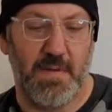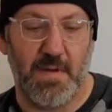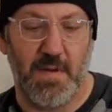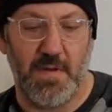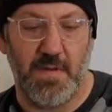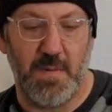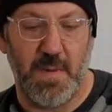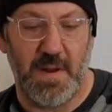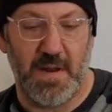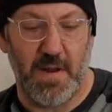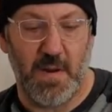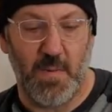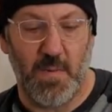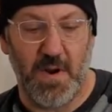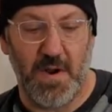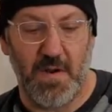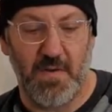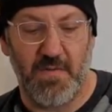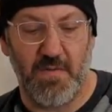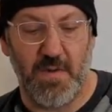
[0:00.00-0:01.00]
uh, depending on
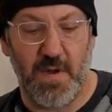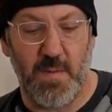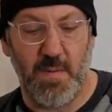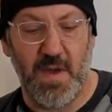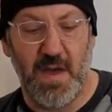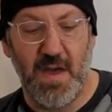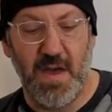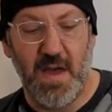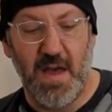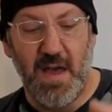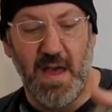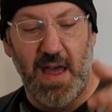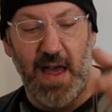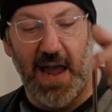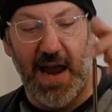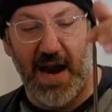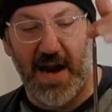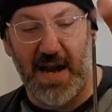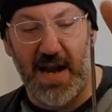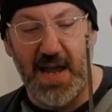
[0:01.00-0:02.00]
where you're from,
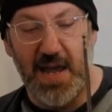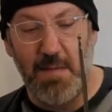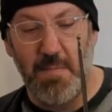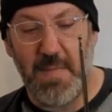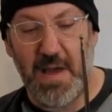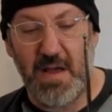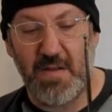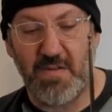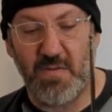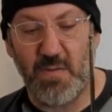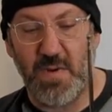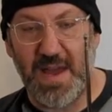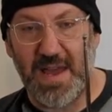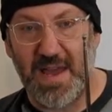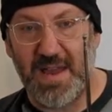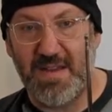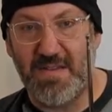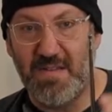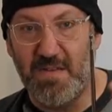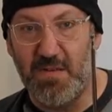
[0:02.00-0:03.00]
and it mounts right
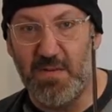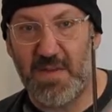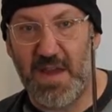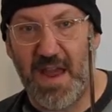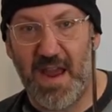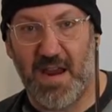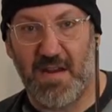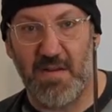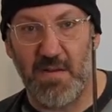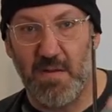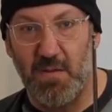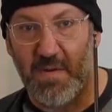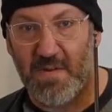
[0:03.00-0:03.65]
into the handle,